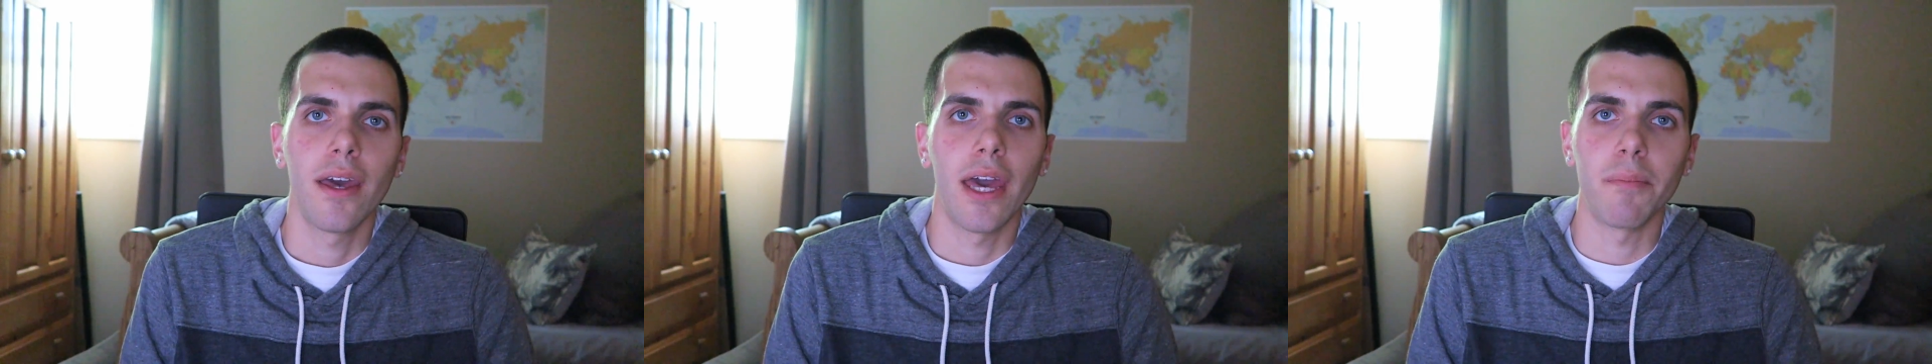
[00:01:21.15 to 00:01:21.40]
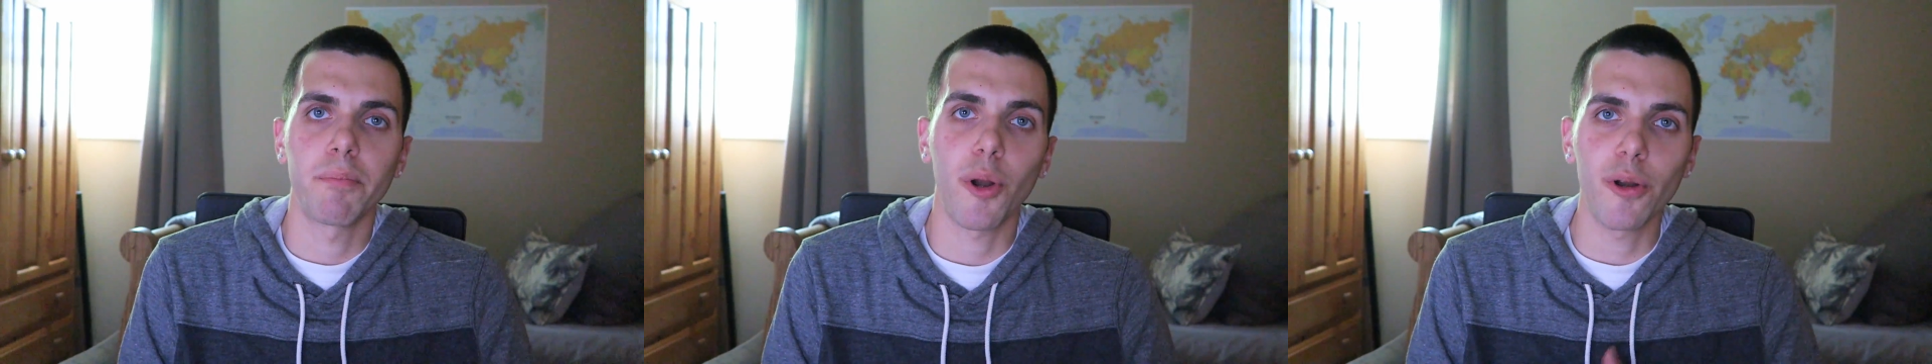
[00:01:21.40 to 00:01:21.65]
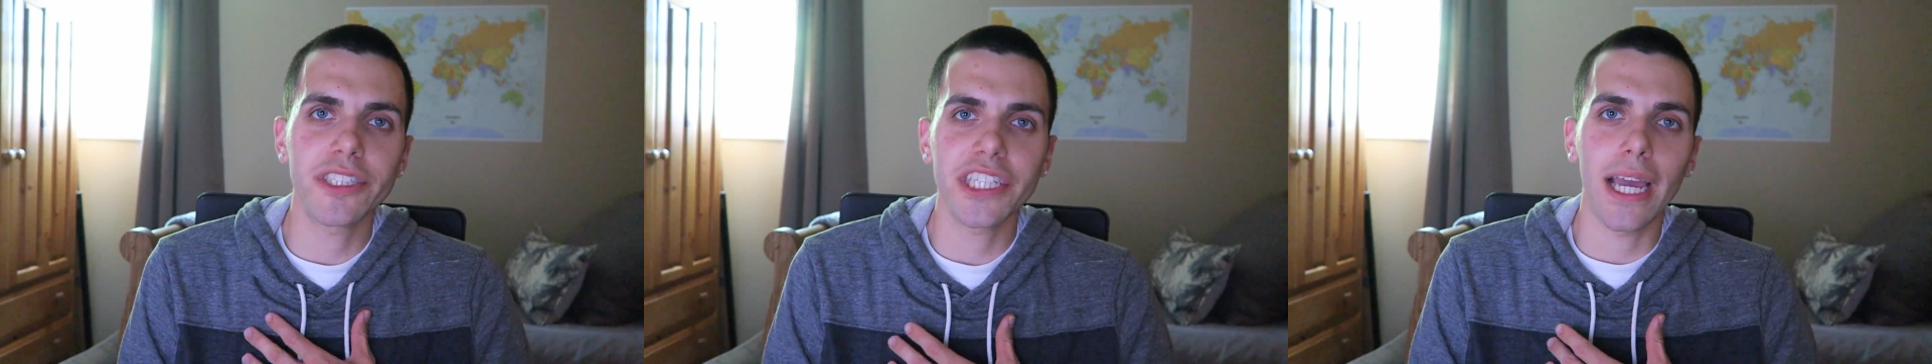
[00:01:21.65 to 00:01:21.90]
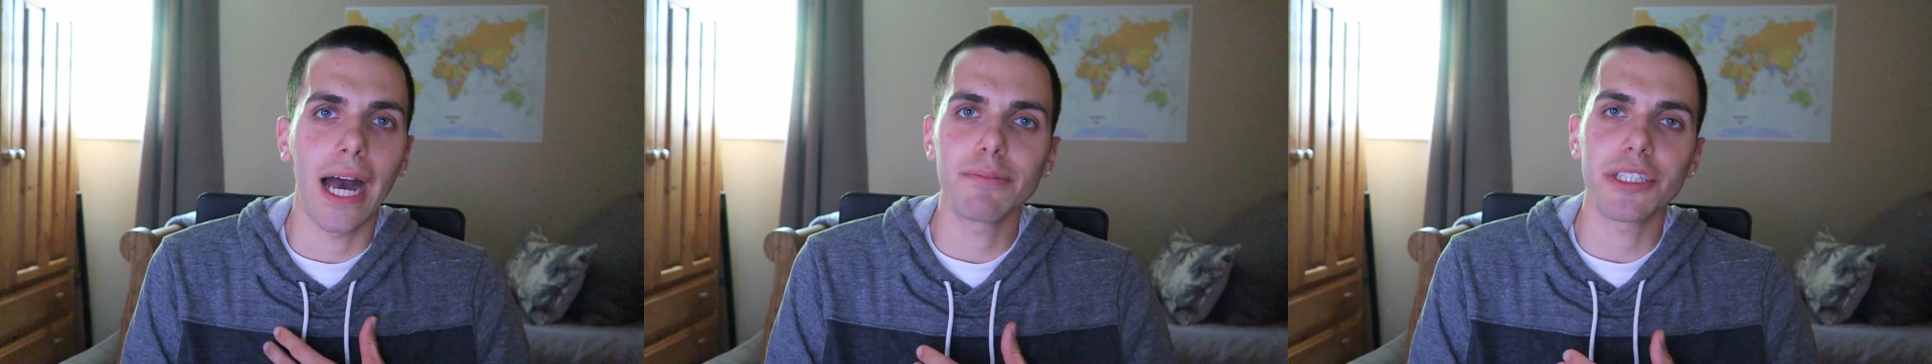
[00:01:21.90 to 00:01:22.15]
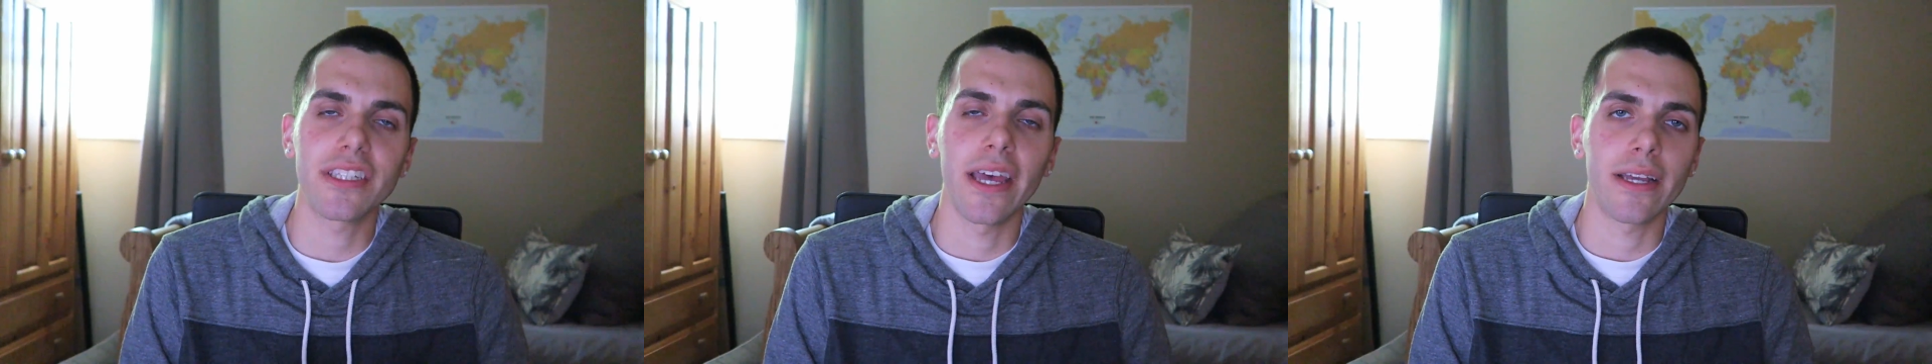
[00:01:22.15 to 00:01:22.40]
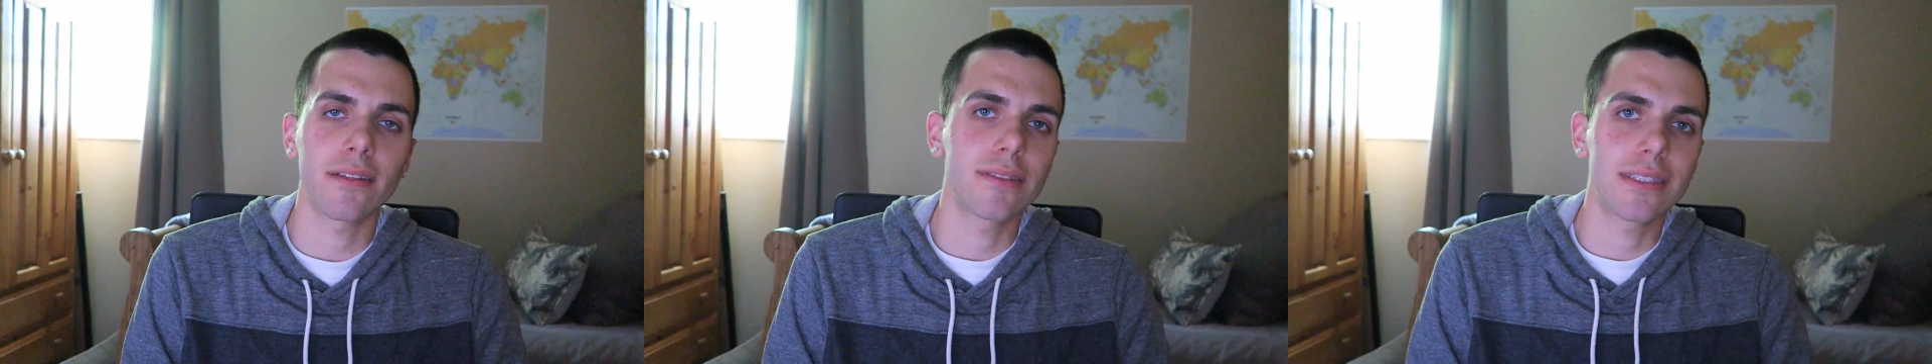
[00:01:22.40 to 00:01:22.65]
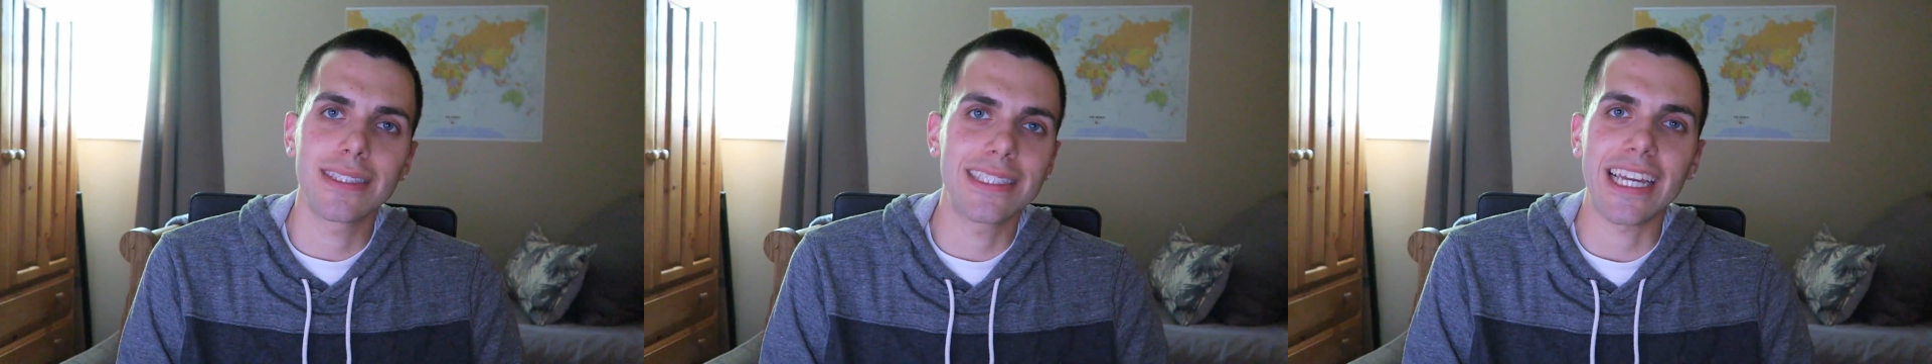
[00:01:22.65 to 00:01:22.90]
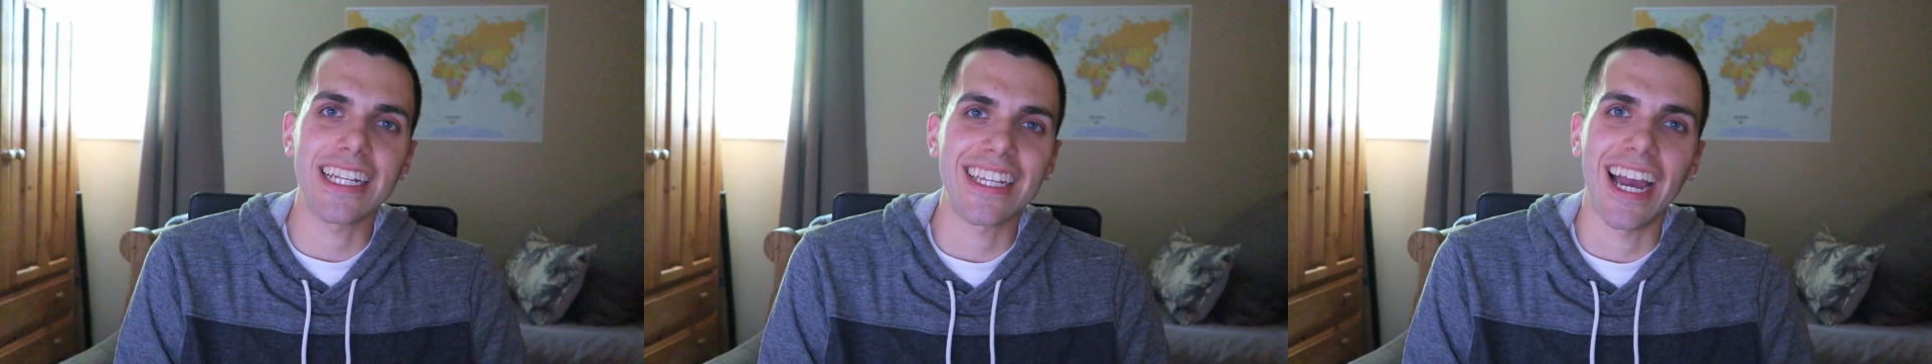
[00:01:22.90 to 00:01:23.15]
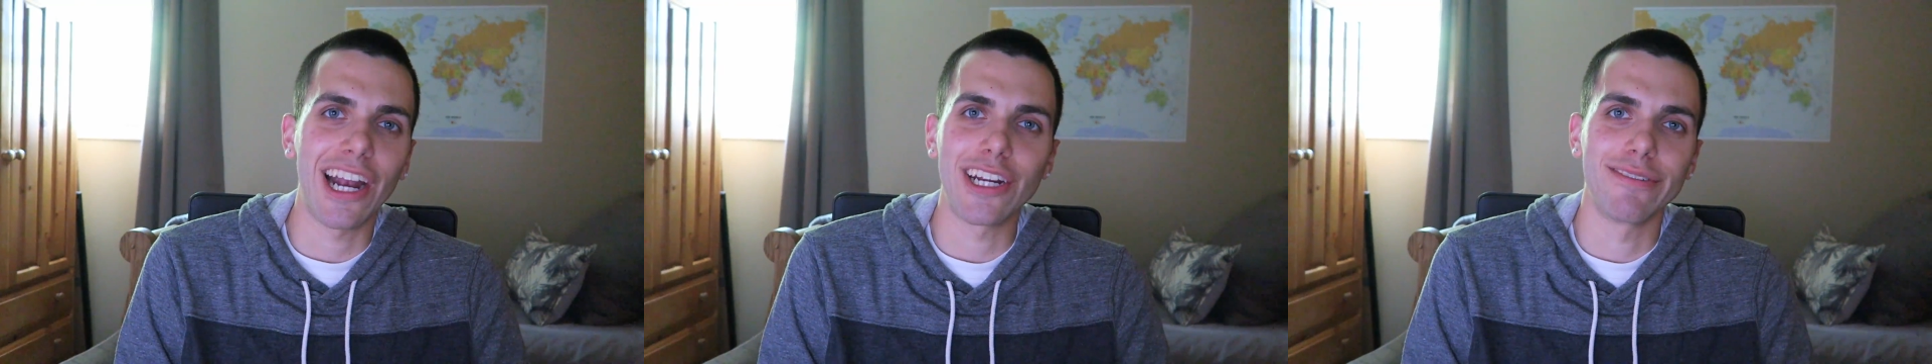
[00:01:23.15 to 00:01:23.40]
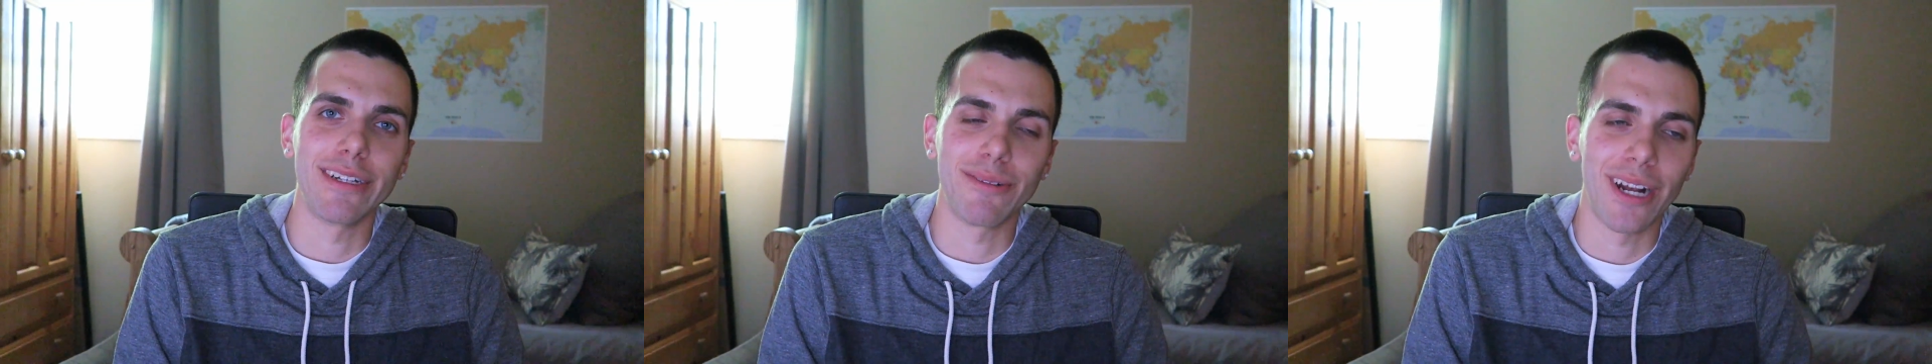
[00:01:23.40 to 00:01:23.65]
and personally I'm just like sick and tired of it,